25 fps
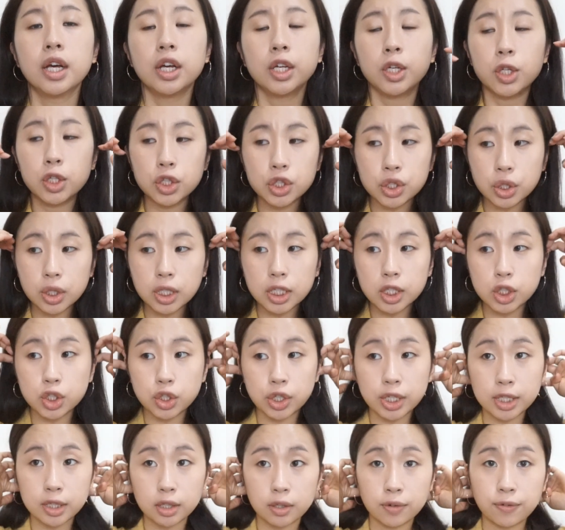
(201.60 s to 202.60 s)
Usually
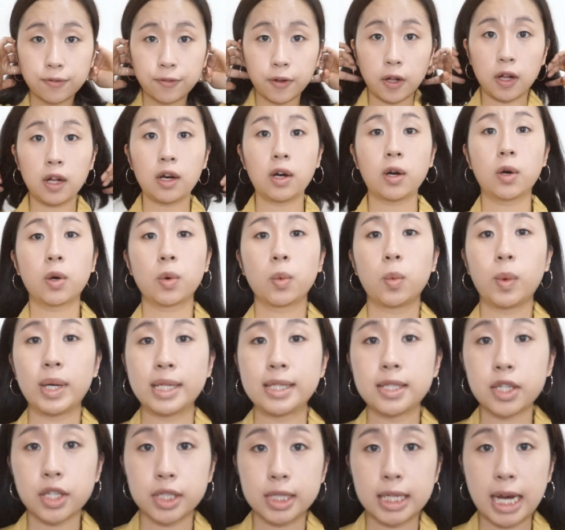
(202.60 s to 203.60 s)
during the fall or
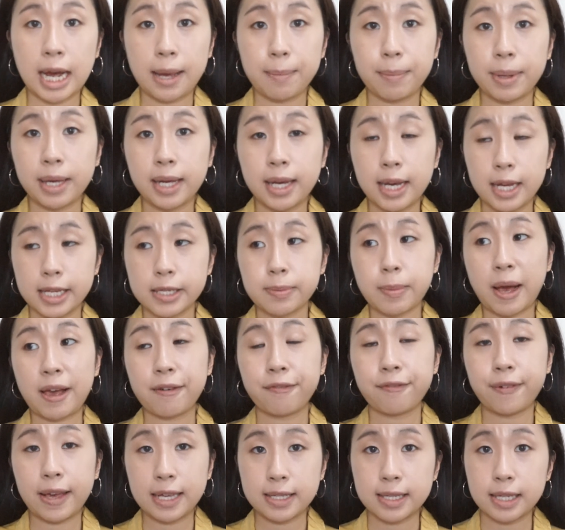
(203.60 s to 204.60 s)
winter time, because my
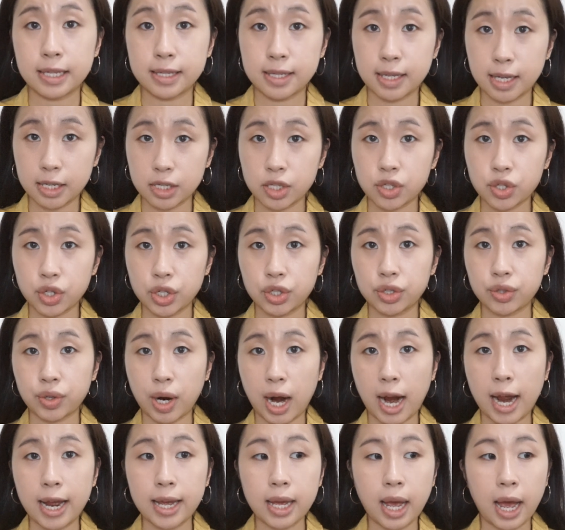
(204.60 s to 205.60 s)
face is extra
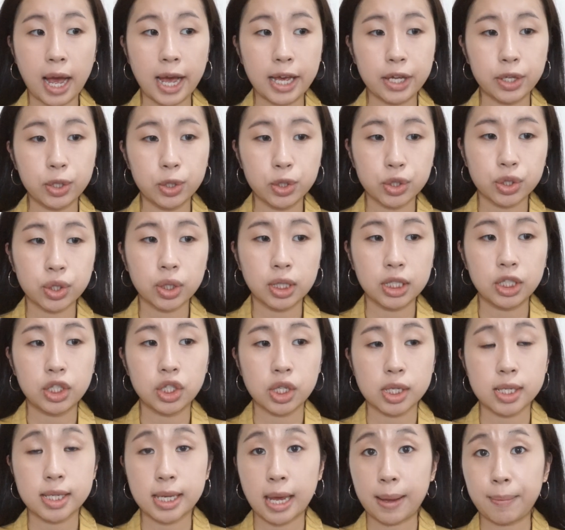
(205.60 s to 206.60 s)
dry, I usually
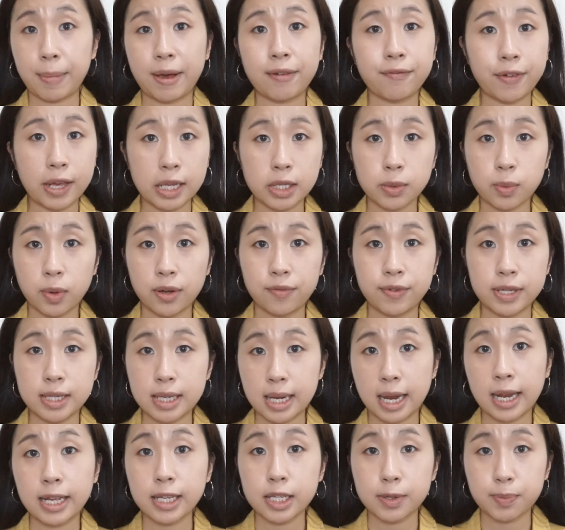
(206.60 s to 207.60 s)
just set my face with a
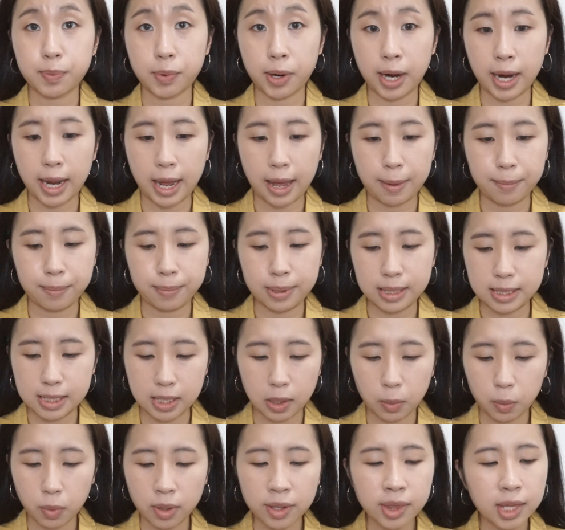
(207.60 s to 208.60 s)
setting spray and be
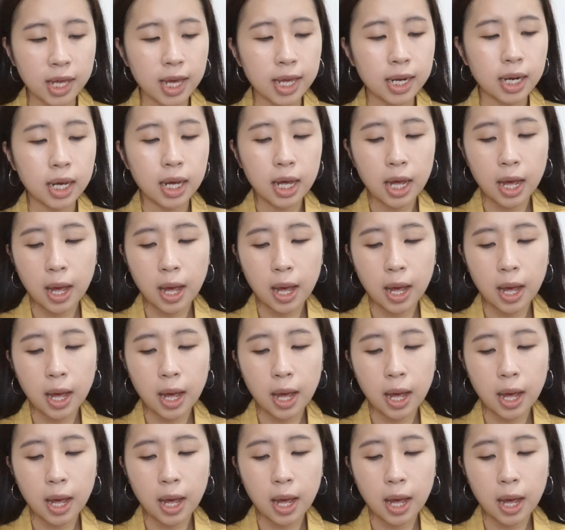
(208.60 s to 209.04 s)
done with it.